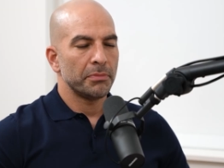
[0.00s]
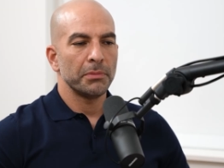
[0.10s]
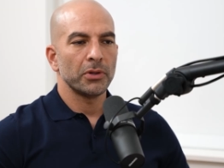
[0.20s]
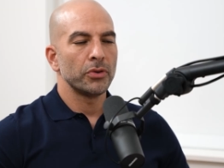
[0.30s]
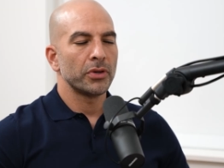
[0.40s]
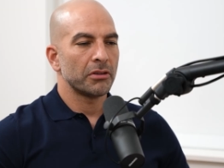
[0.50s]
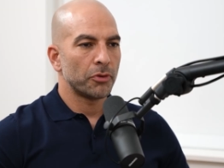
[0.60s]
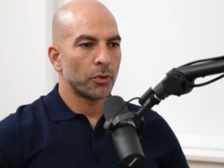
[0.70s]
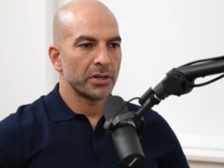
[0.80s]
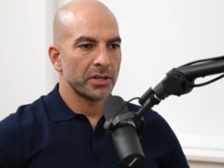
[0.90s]
People who can
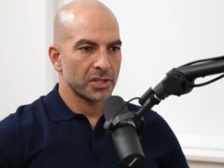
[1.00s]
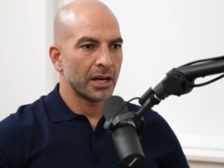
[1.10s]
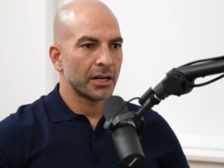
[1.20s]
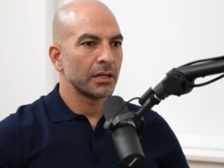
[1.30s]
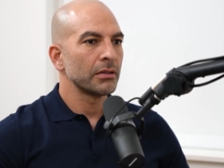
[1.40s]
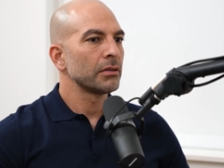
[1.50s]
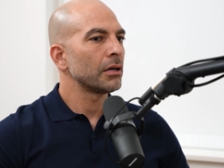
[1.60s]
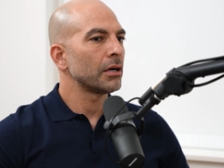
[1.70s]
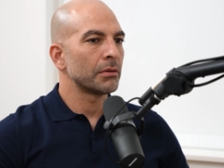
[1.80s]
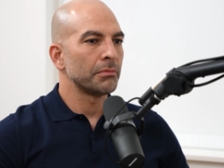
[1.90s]
afford to sauna
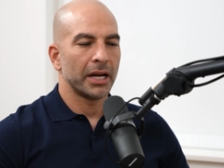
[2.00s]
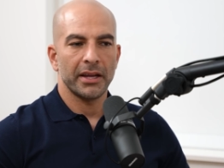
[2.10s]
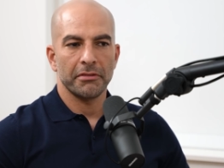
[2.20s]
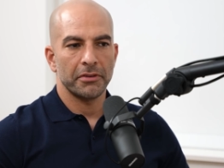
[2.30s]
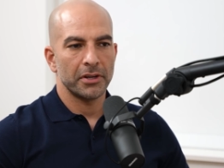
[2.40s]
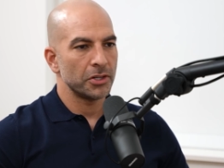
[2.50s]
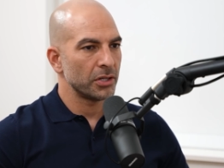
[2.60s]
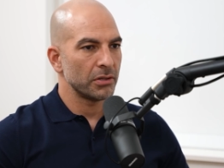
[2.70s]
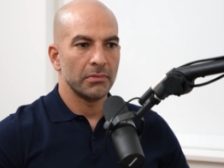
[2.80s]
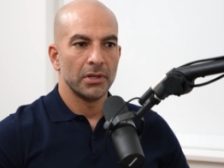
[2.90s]
are by
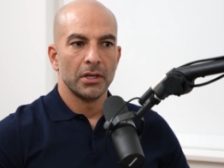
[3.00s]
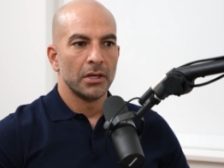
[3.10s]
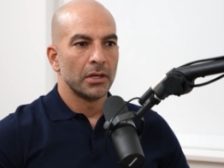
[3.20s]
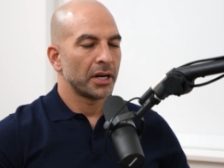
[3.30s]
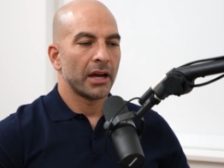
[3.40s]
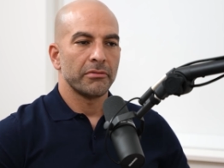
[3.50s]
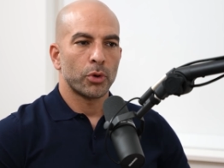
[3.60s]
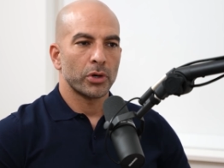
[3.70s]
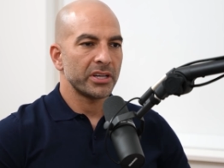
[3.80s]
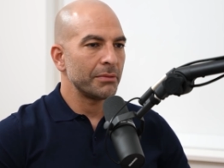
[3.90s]
definition going to have
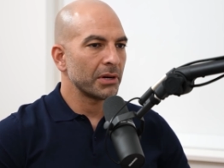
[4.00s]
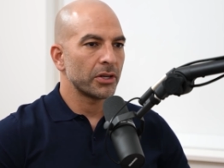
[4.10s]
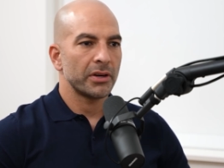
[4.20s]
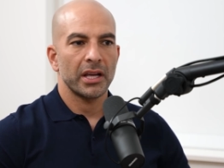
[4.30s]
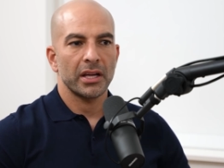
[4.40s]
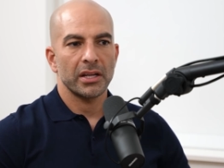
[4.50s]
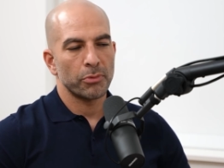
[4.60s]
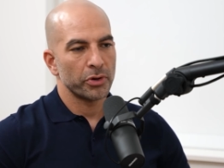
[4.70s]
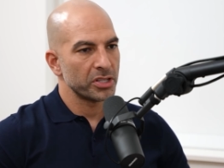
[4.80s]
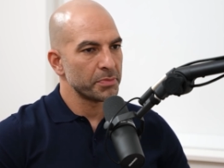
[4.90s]
more time on their hands,
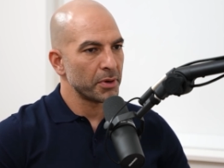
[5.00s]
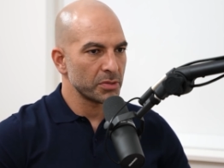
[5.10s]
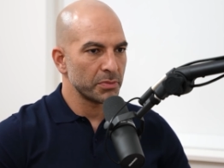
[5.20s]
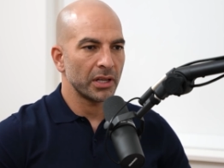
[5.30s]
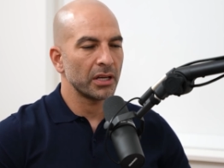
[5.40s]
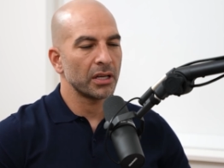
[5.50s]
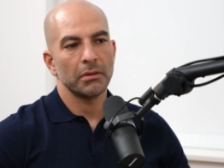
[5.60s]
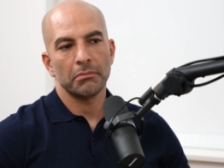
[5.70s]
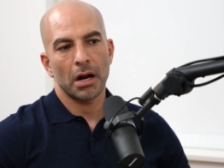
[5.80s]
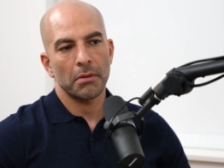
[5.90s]
more disposable
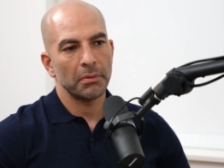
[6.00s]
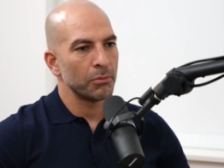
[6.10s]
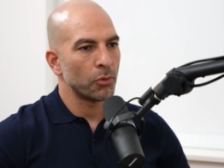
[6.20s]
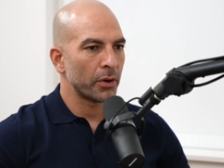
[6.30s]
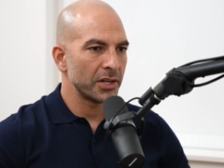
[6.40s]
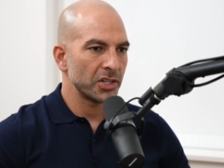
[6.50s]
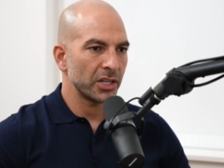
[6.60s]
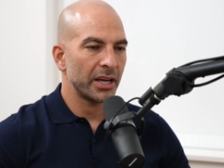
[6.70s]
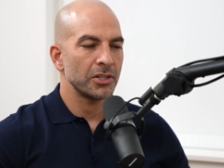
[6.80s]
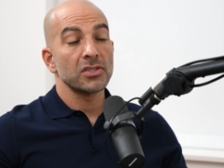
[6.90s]
income, probably more
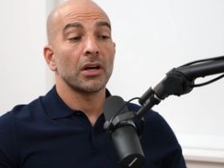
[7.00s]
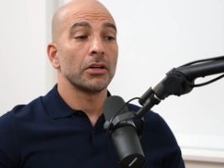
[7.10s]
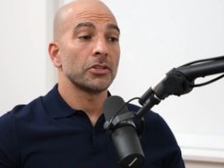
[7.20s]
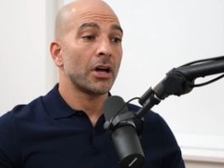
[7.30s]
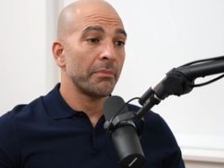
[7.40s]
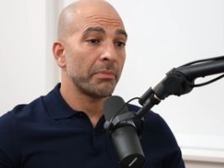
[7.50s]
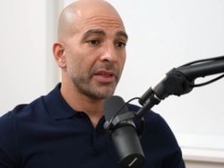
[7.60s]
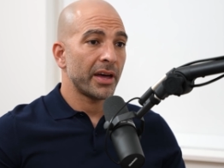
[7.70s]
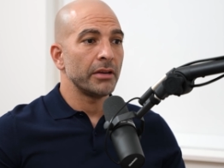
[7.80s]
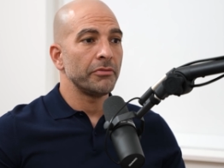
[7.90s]
education. On top of
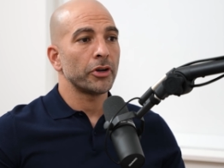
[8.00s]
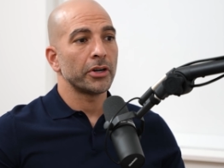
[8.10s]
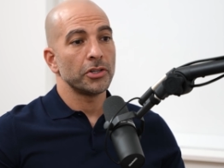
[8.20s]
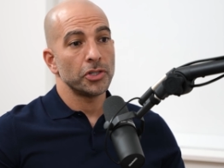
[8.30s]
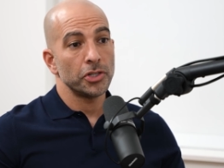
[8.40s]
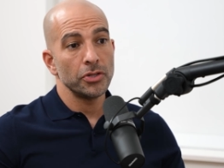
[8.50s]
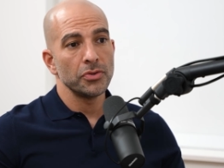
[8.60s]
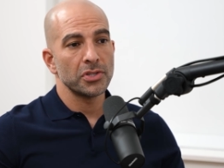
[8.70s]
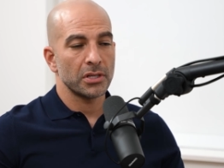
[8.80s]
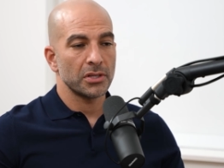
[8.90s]
that, if you're going to
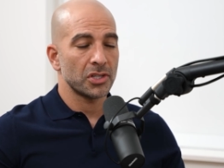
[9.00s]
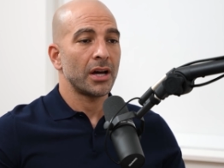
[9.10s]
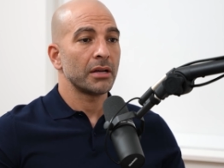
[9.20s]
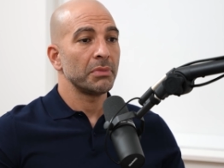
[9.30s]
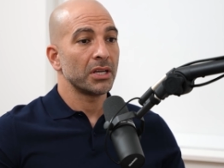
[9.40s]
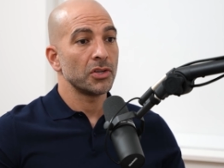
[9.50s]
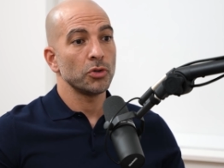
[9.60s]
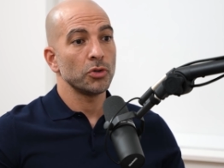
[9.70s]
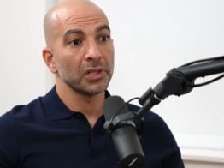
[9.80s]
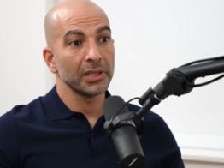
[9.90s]
choose to sauna because
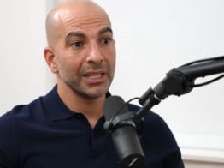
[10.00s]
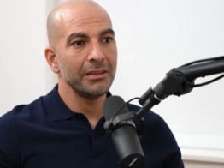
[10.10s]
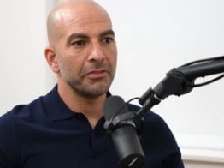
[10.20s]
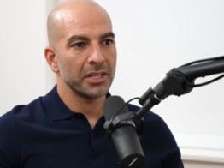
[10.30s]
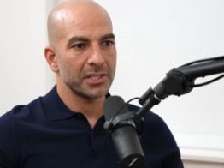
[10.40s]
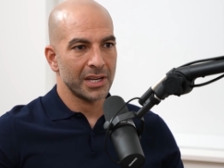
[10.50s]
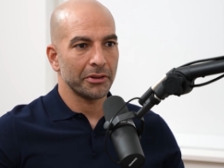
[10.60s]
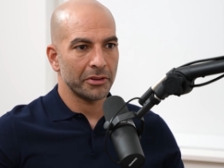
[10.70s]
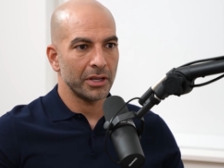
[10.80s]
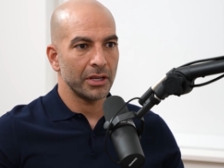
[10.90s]
you believe it's
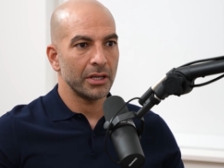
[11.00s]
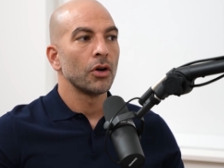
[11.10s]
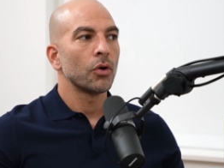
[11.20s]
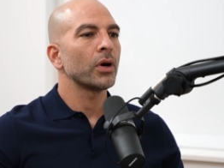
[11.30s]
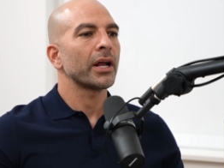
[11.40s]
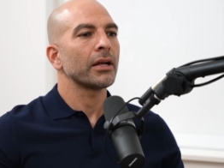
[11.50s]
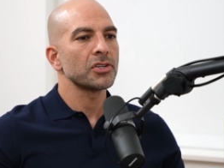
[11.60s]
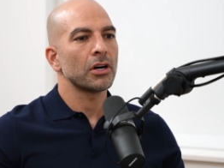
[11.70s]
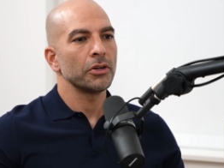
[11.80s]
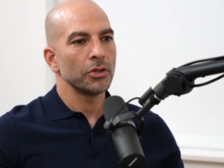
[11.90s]
healthy, what
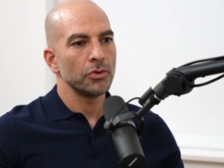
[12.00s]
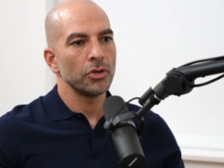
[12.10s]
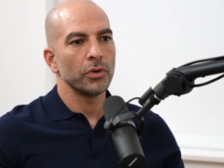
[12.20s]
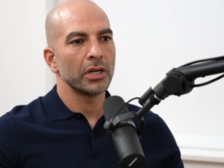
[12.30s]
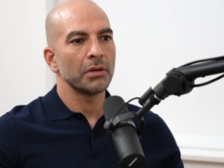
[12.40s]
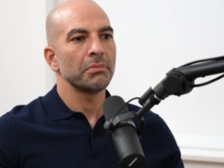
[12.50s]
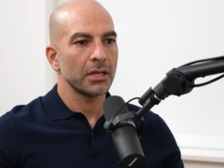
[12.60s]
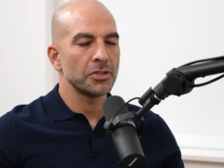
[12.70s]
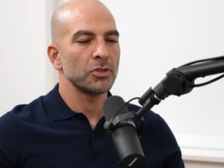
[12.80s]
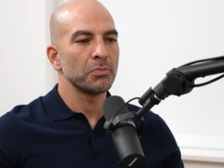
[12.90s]
else are you doing
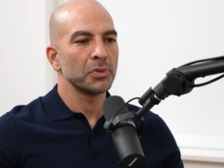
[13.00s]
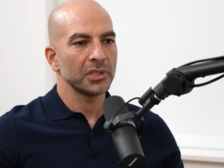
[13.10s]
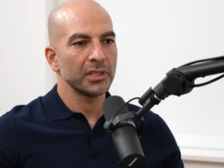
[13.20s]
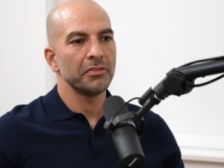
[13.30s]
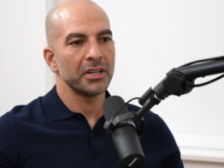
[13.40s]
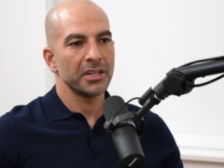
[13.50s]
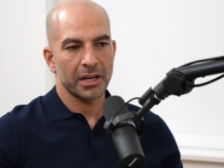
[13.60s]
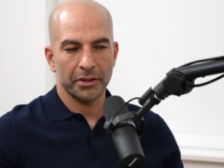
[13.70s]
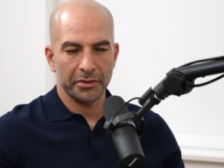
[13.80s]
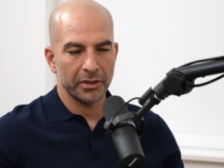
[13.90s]
because you believe it is
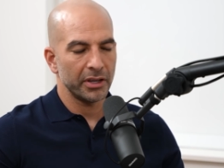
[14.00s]
healthy?